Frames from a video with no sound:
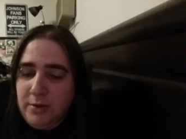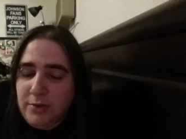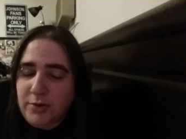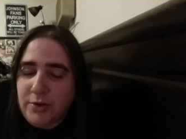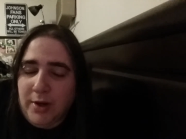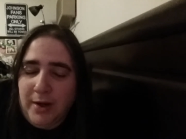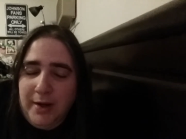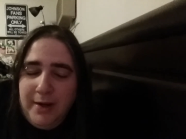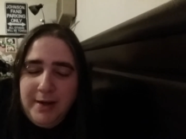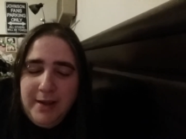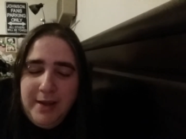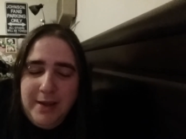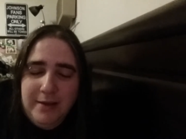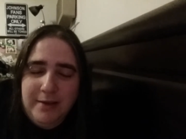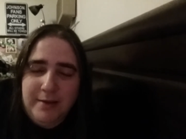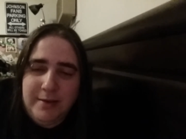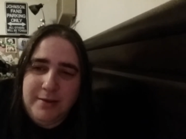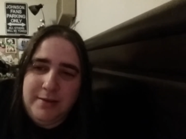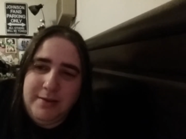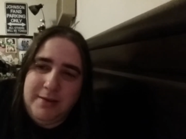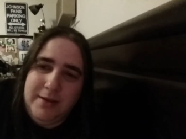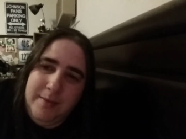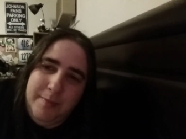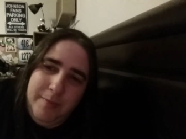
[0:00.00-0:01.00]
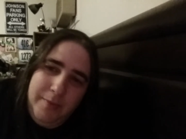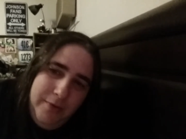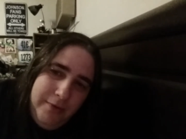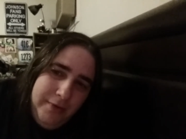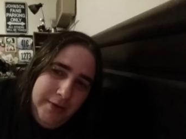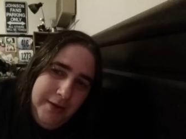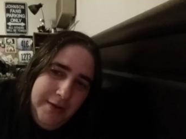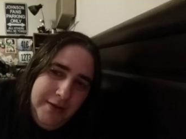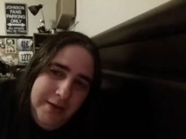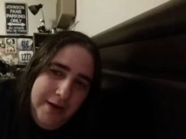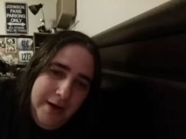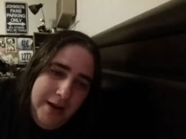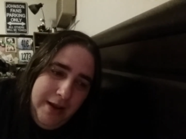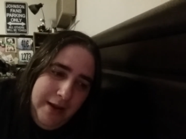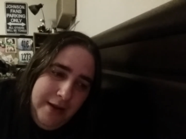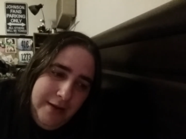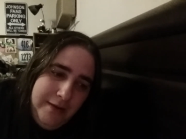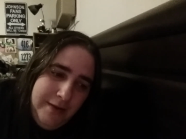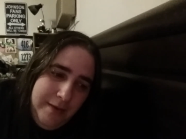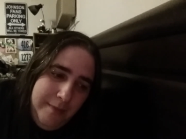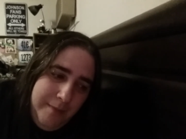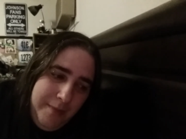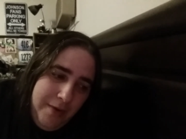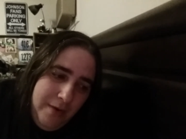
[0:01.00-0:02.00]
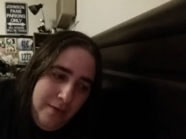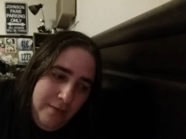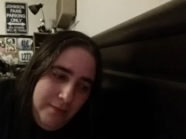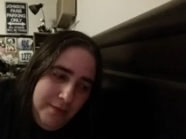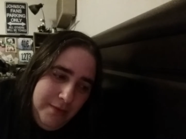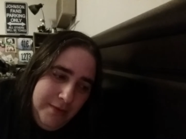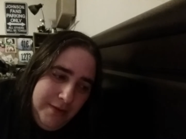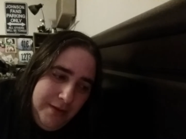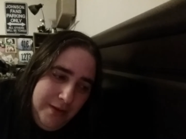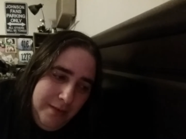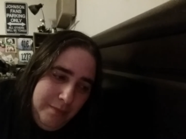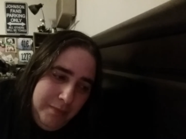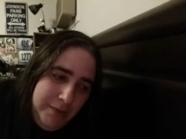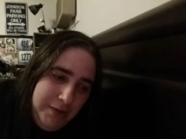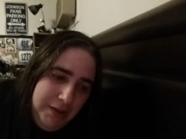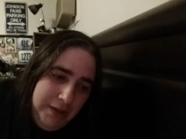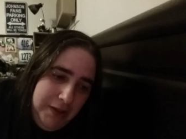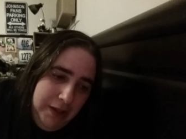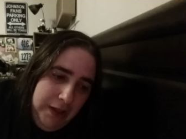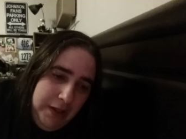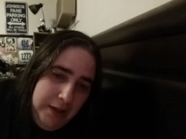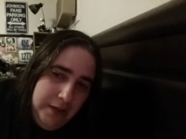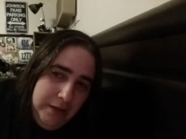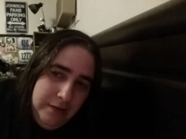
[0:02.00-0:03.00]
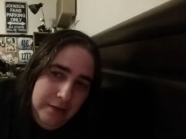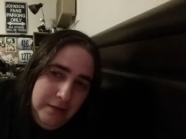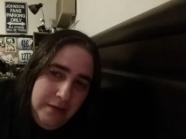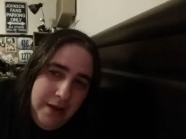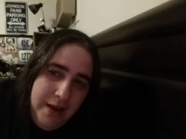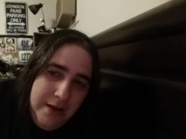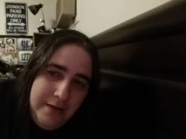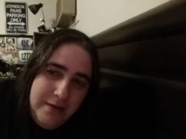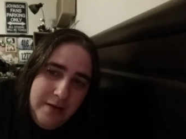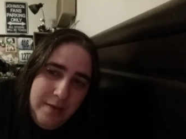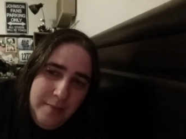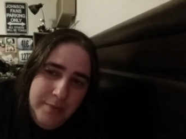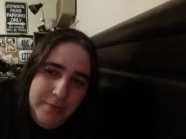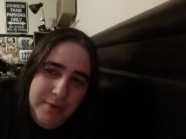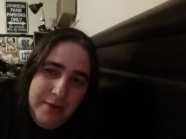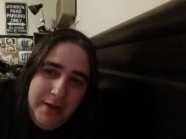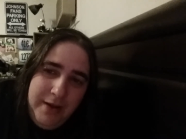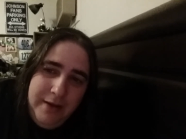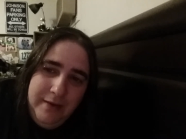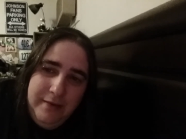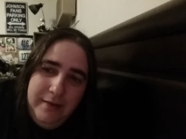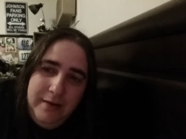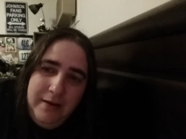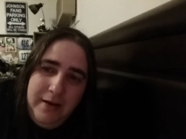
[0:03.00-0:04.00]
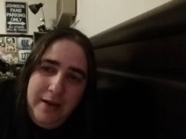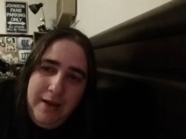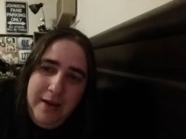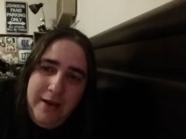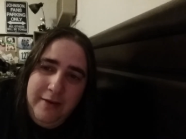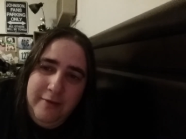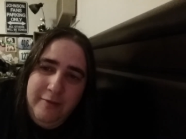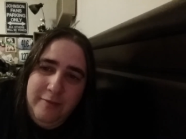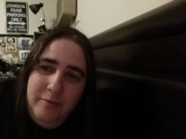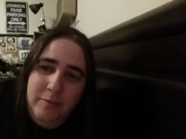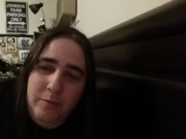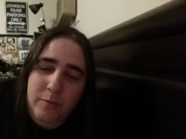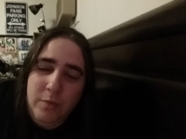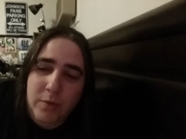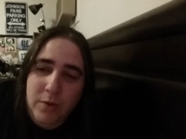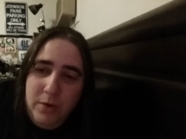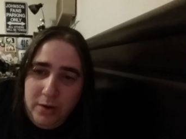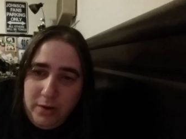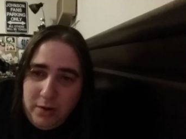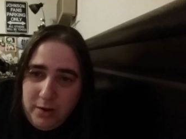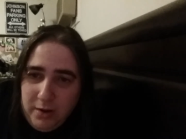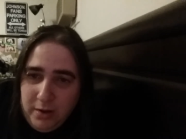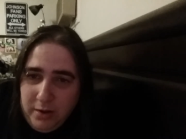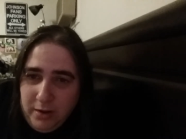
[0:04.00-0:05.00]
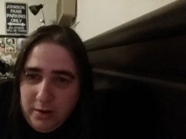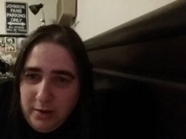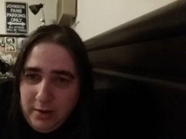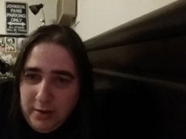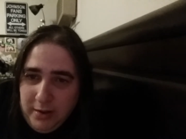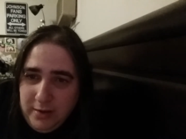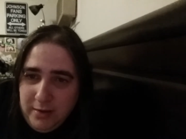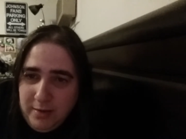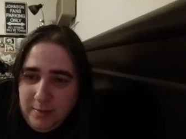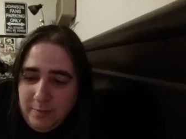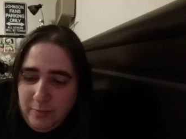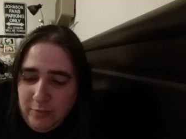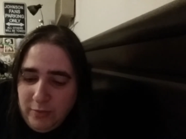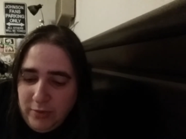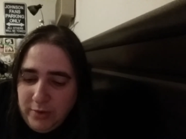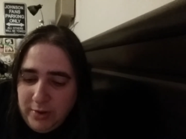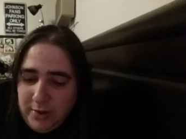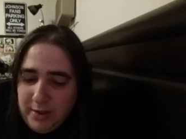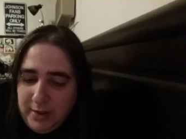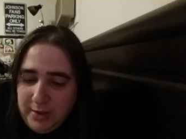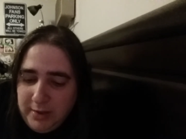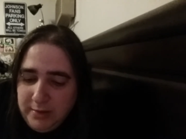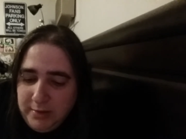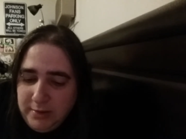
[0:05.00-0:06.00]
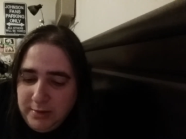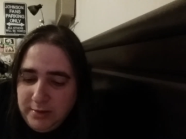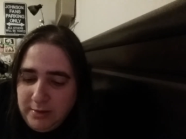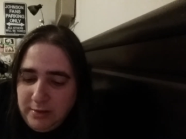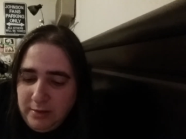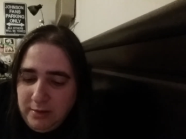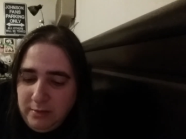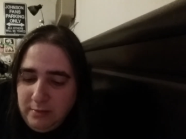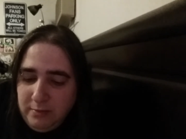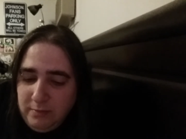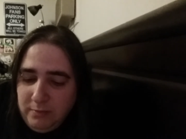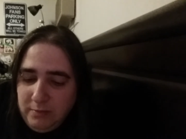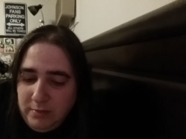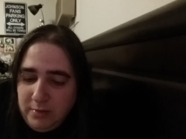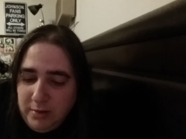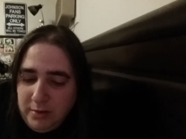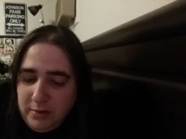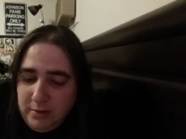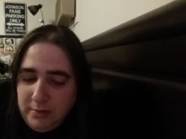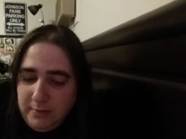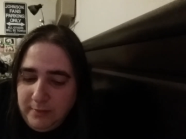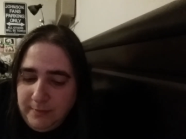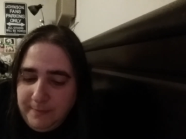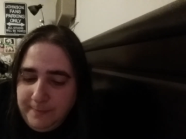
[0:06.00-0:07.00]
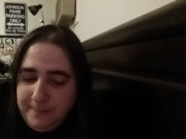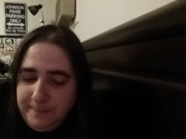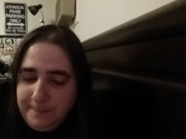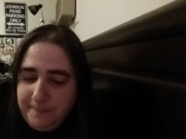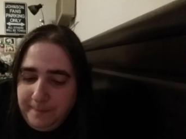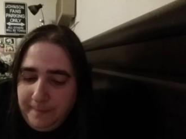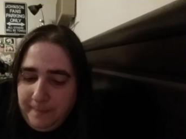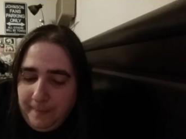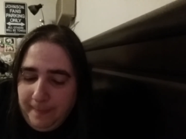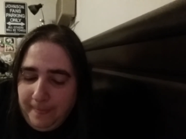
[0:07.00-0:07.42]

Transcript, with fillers: trying to get to sleep early today because I've been going to sleep late the last couple days and I have work in the morning. So, um